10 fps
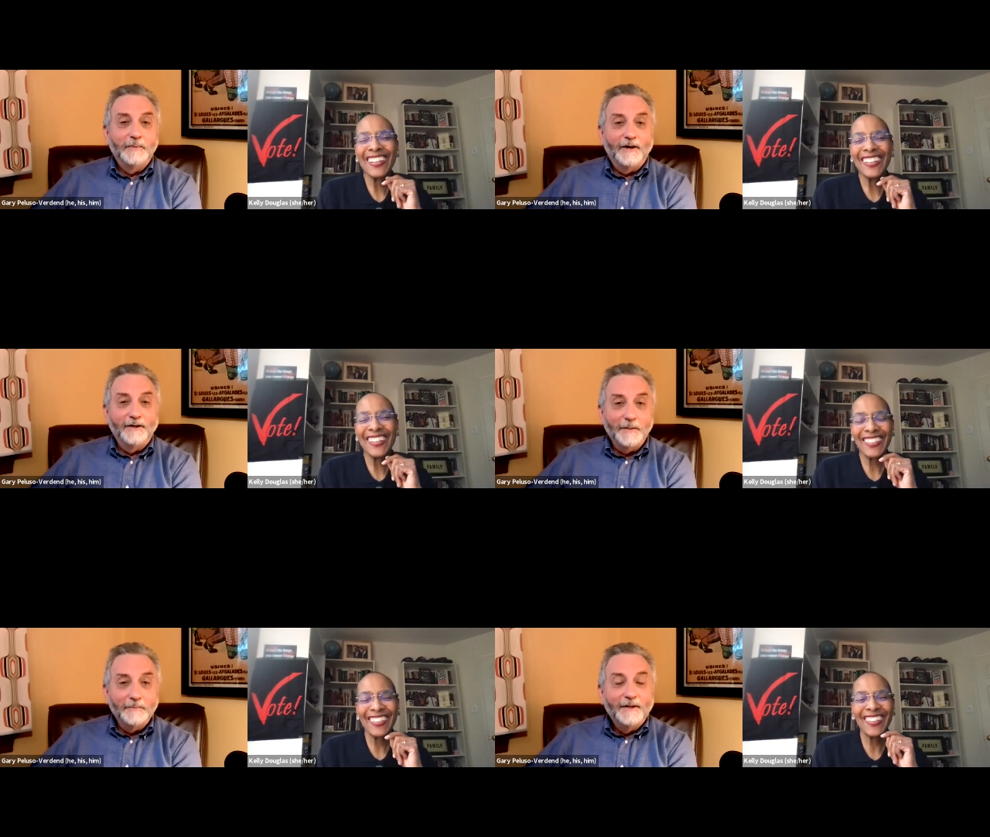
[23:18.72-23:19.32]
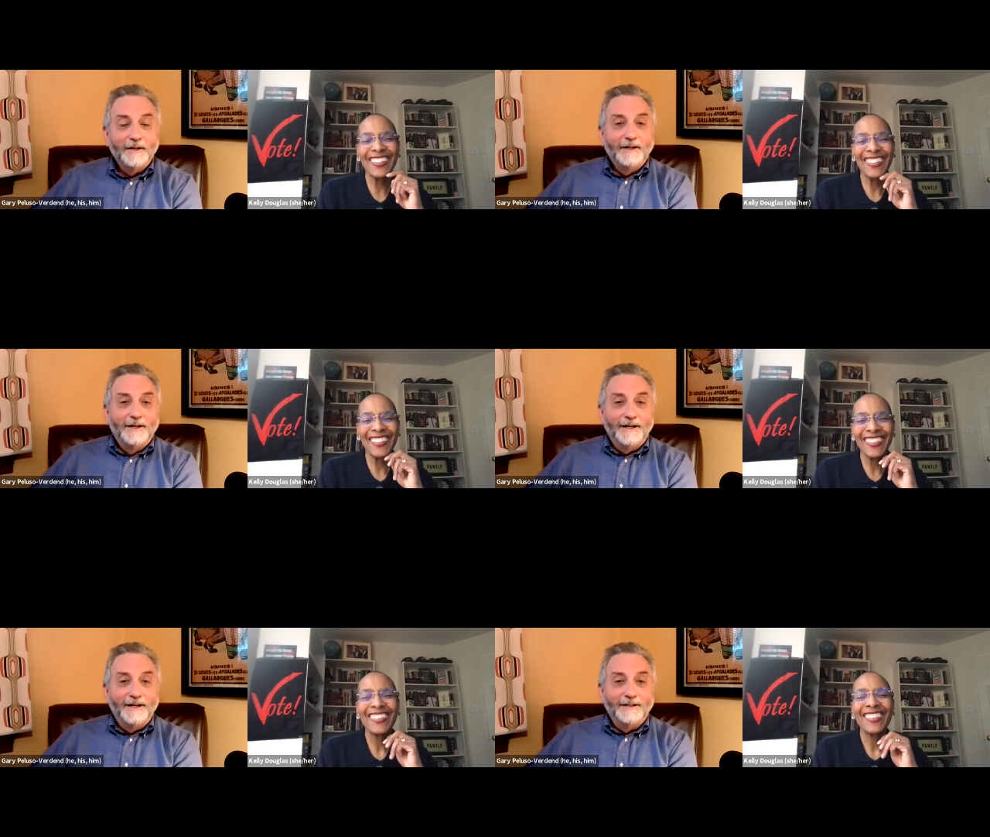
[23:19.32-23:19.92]
Speaker 1: about up. Mm-hmm.
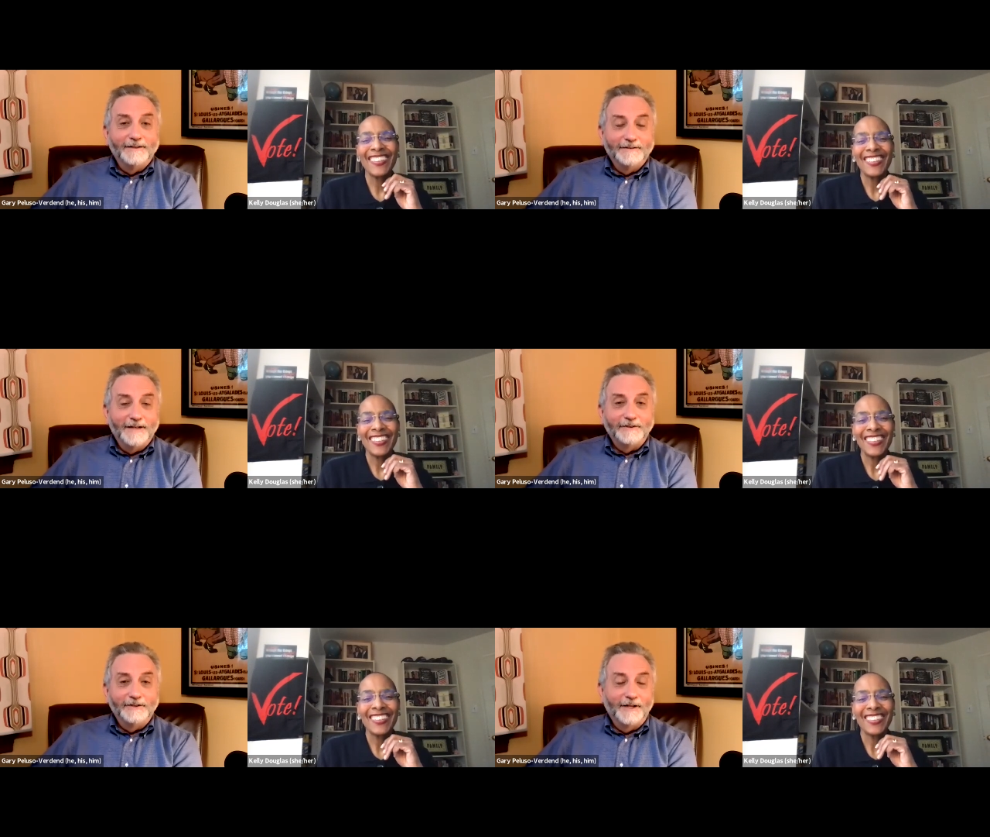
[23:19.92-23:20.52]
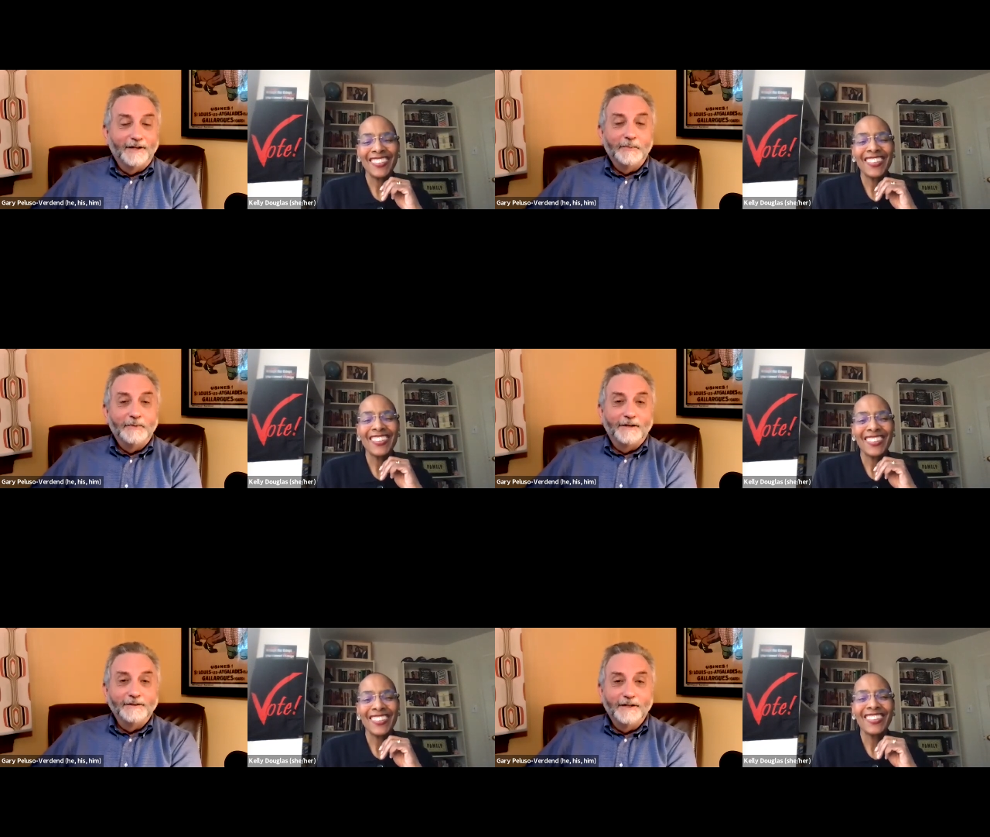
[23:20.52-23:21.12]
Uh, Dr. Kelly
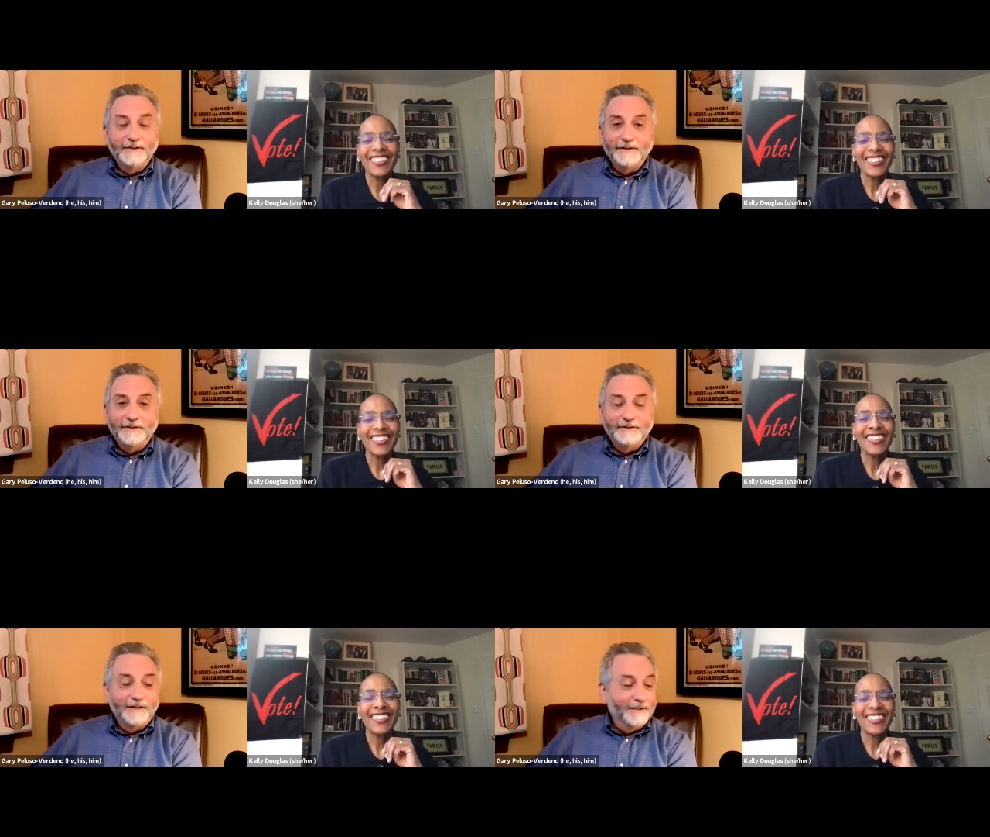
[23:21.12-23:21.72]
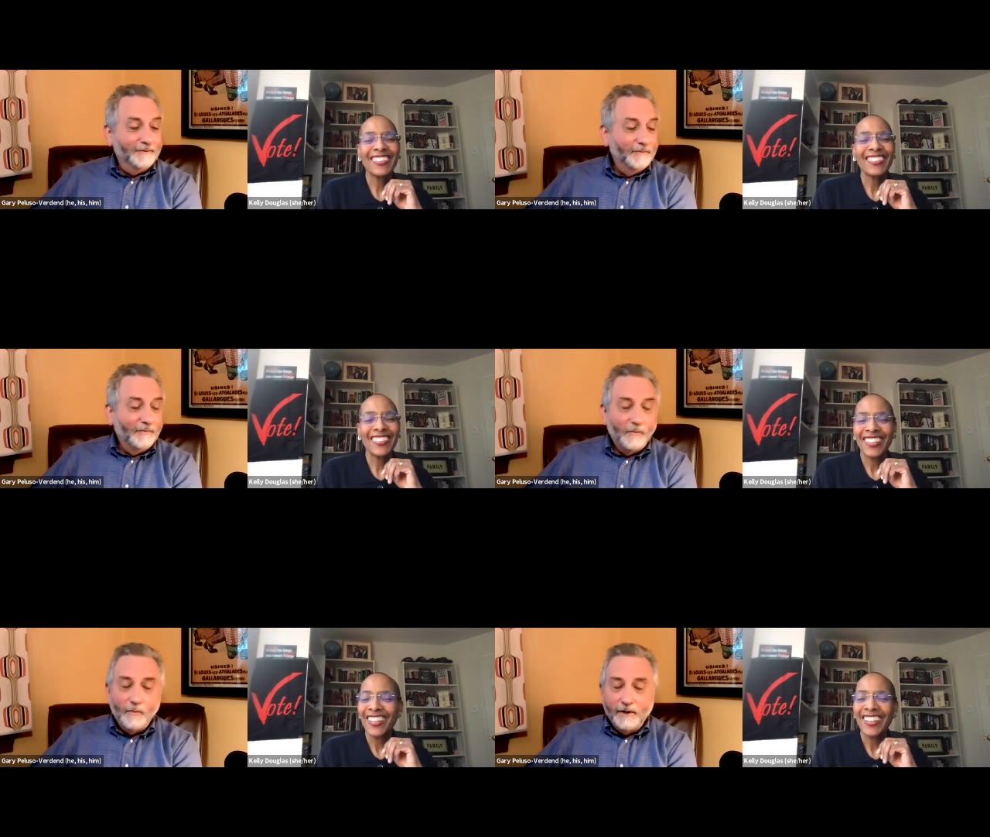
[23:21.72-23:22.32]
Brown Douglas,
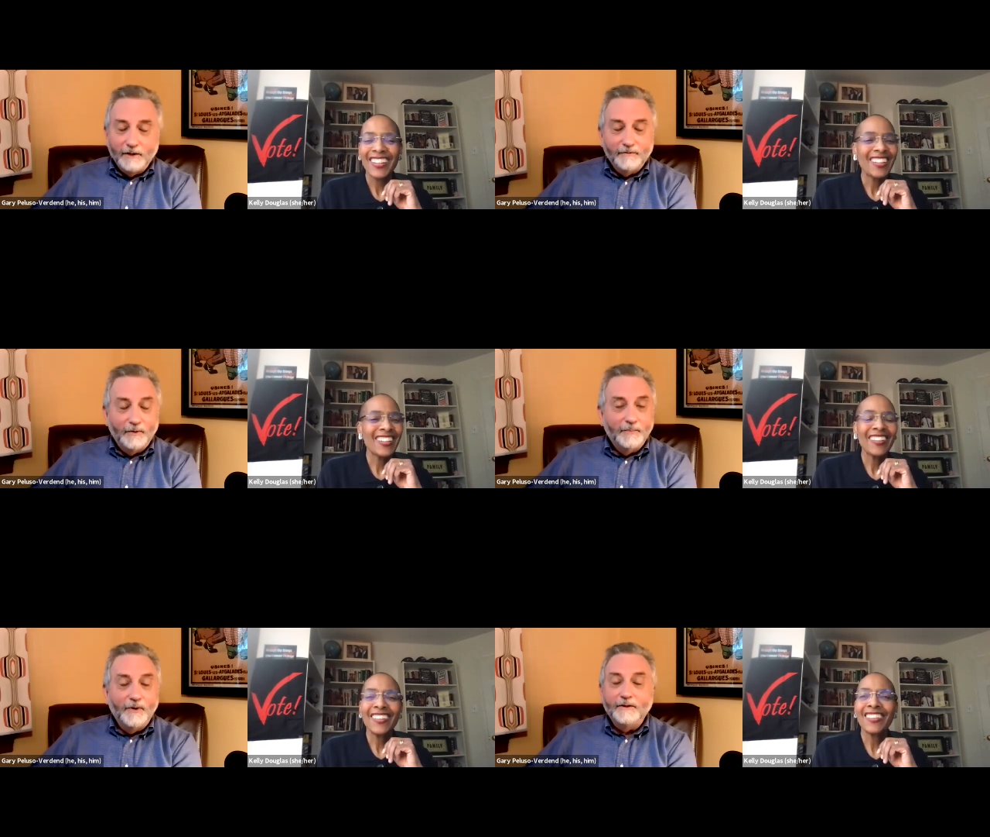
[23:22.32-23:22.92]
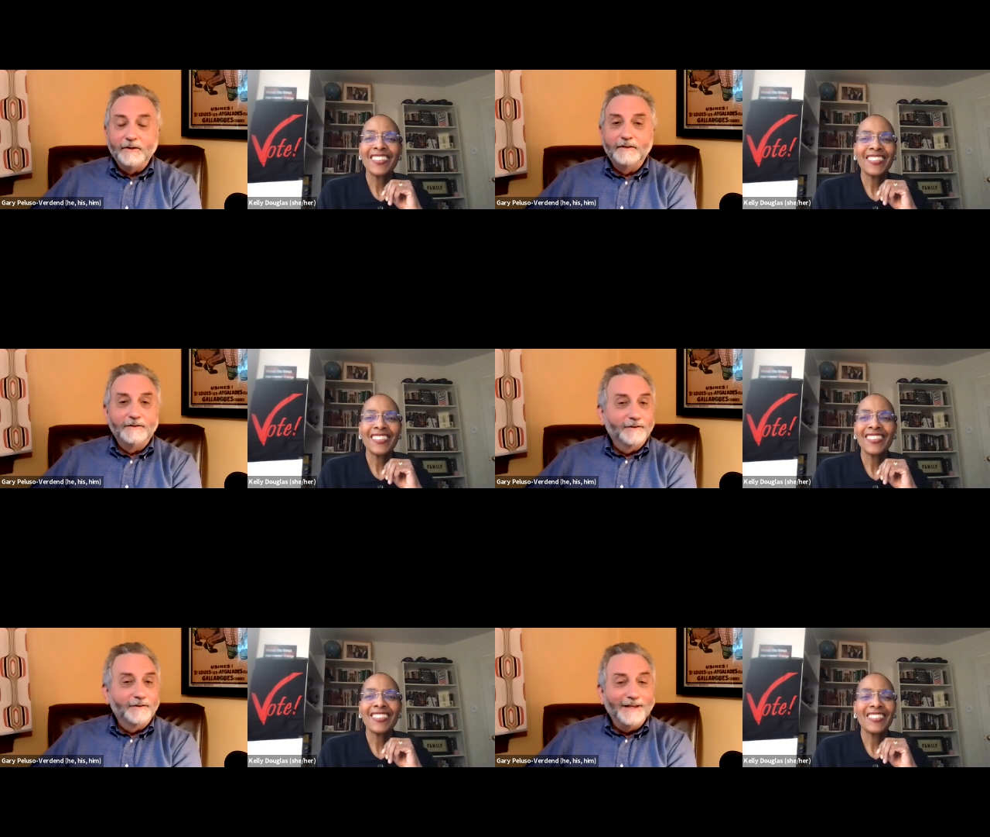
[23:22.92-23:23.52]
wonderful book,
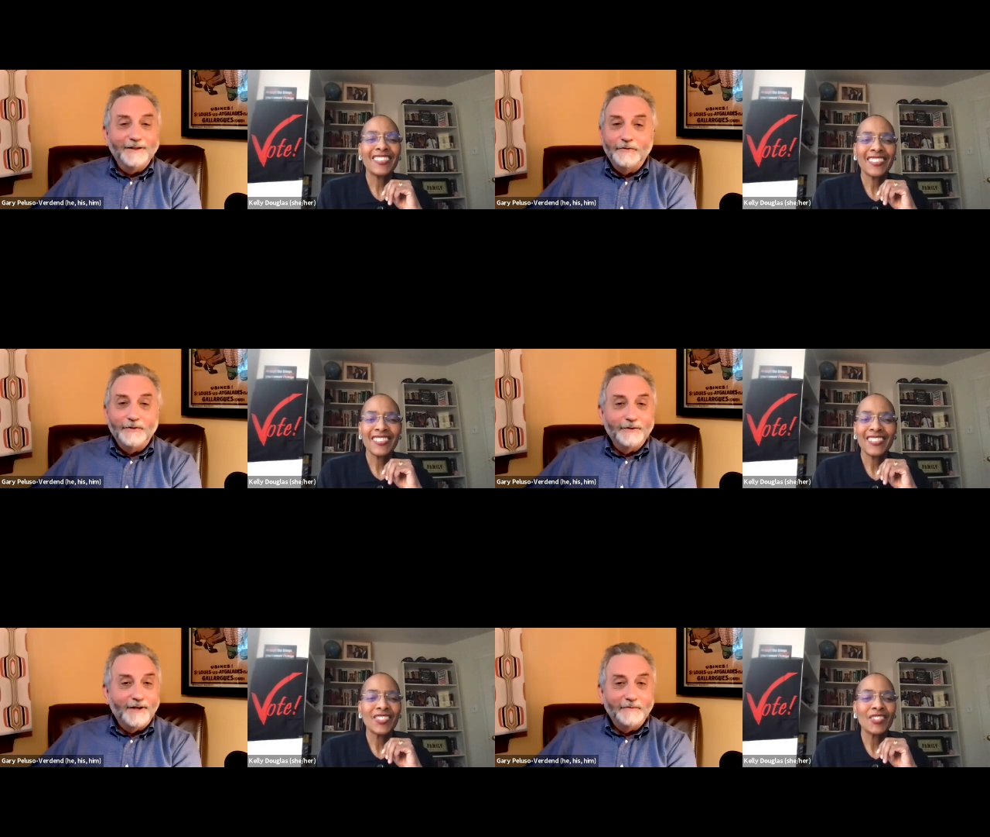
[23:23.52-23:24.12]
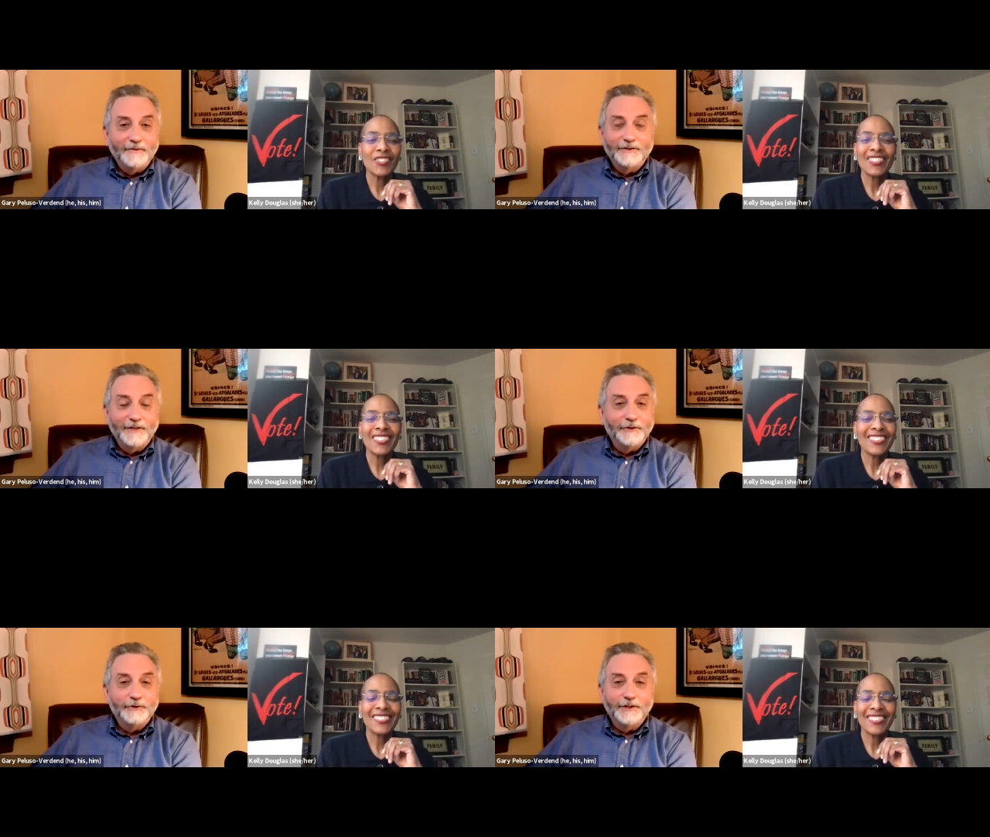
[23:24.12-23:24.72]
thank you for the
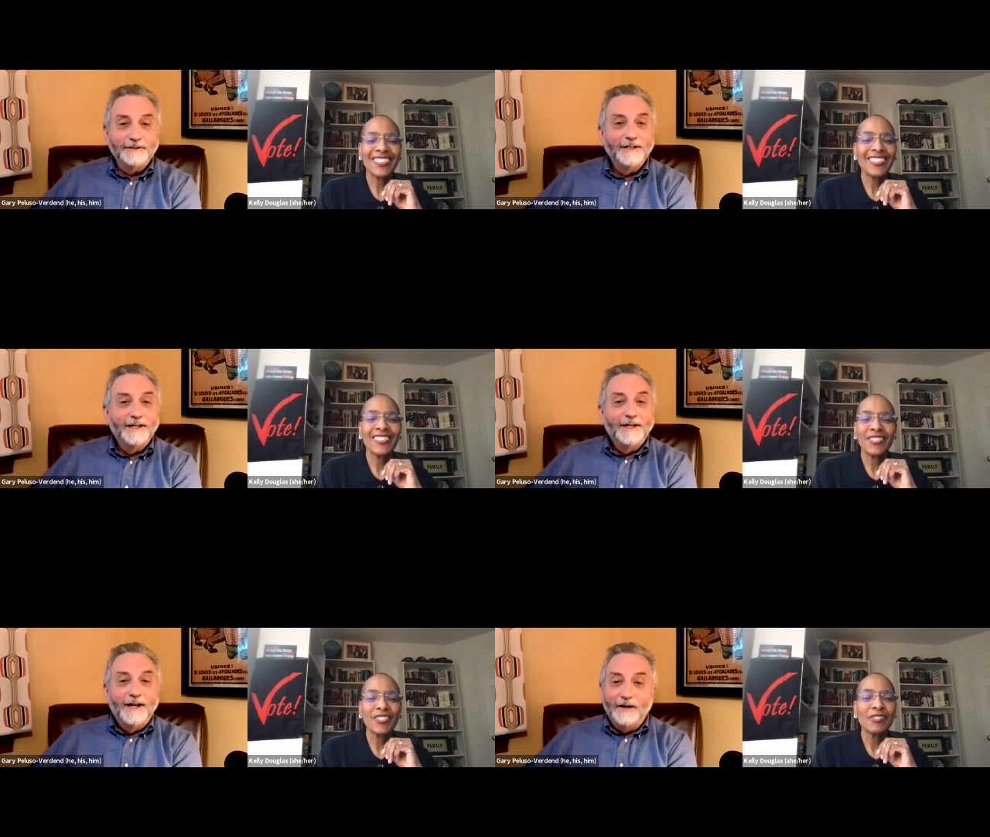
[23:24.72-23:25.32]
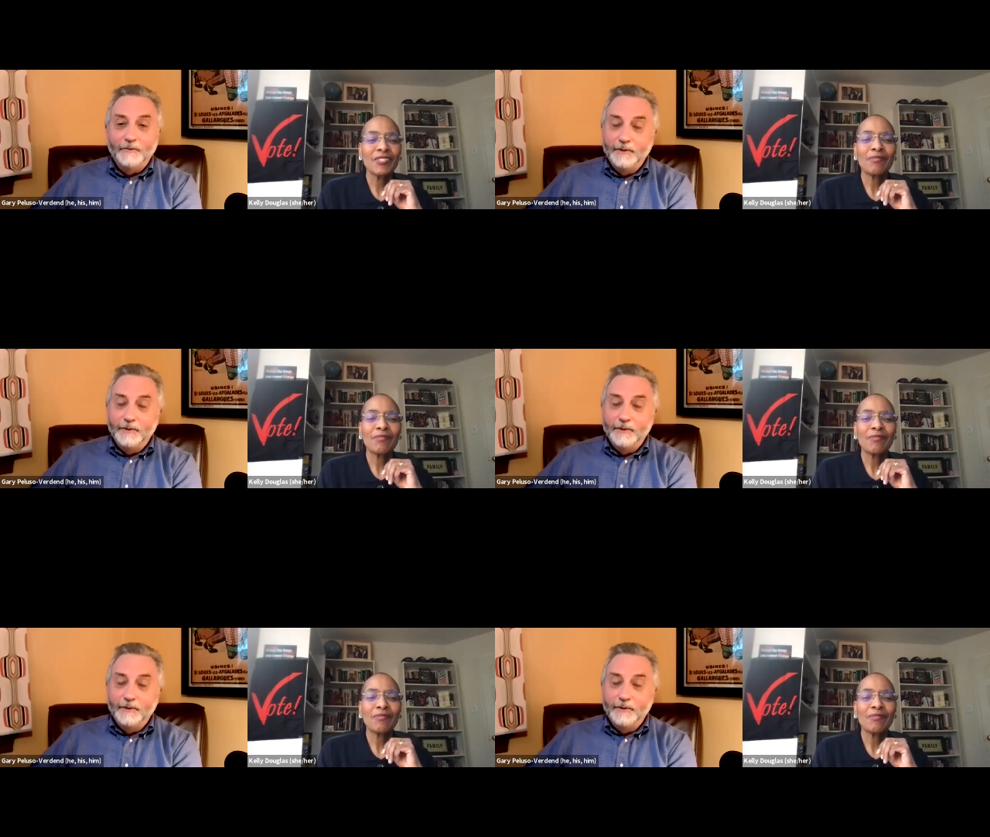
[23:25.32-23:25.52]
conversation. I